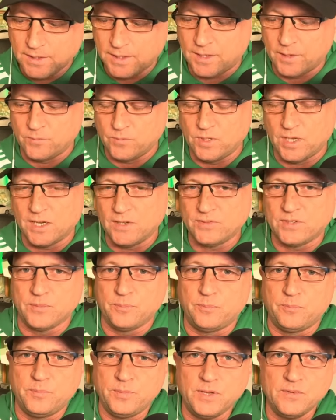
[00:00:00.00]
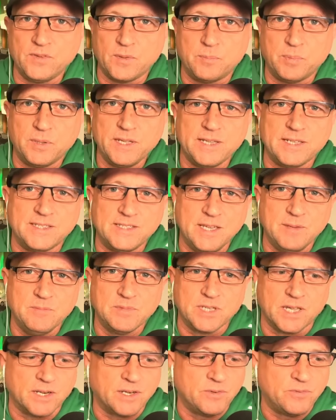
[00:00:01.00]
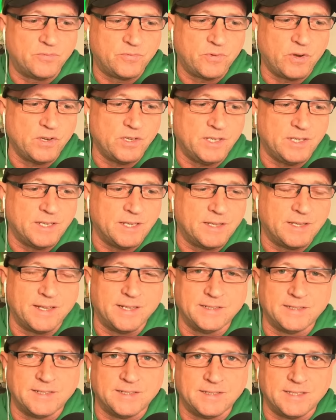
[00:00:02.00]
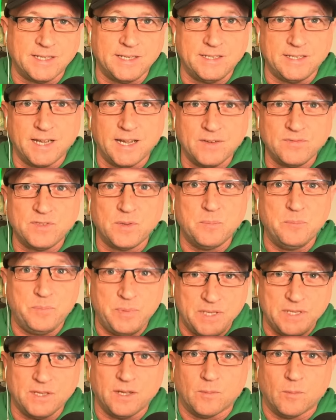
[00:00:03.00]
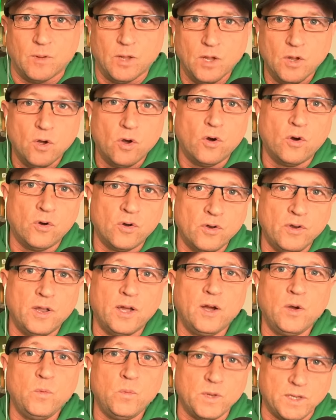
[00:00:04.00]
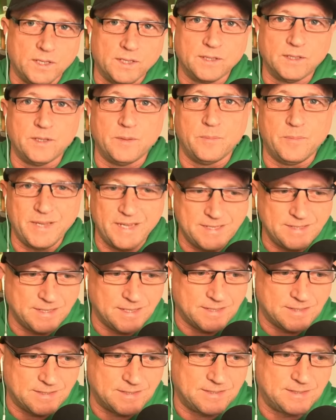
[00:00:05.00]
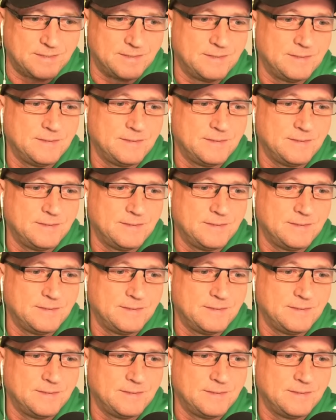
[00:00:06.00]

You have to play the teams that are in front of you at the end of the day, and you have to beat them on a weekly basis.